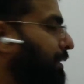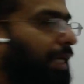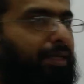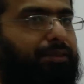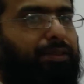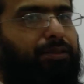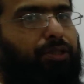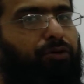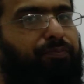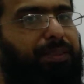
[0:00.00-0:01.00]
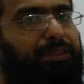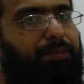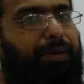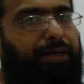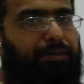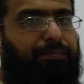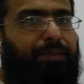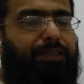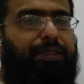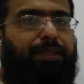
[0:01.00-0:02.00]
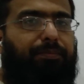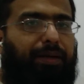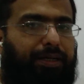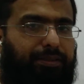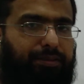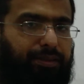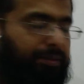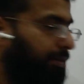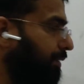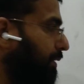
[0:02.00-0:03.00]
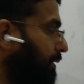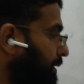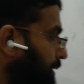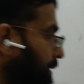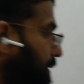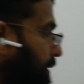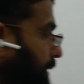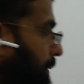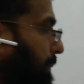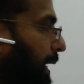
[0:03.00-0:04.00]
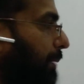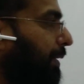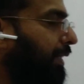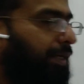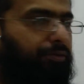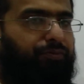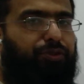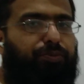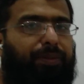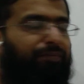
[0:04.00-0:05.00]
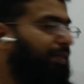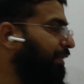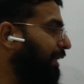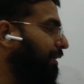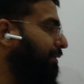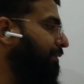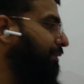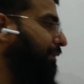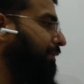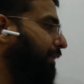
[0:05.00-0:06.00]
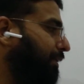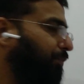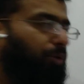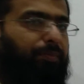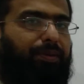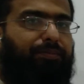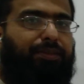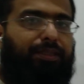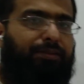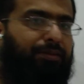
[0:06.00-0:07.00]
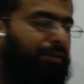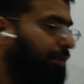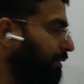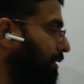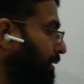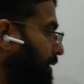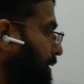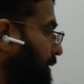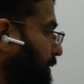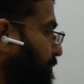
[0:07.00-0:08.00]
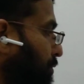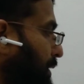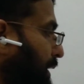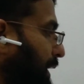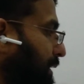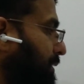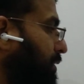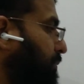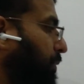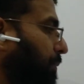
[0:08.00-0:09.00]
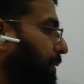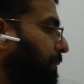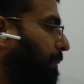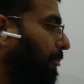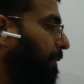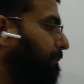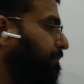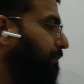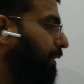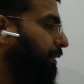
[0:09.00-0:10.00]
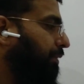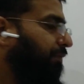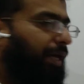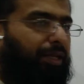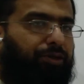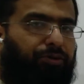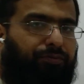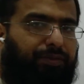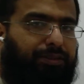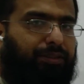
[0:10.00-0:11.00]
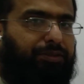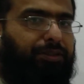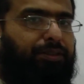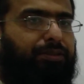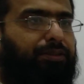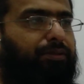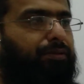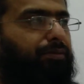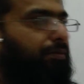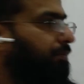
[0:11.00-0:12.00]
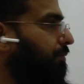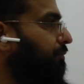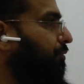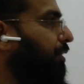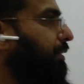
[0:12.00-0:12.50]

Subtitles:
analysis of BJT biasing. The primary difference between analysis and design problems is that for an analysis problem, the value of resistors, for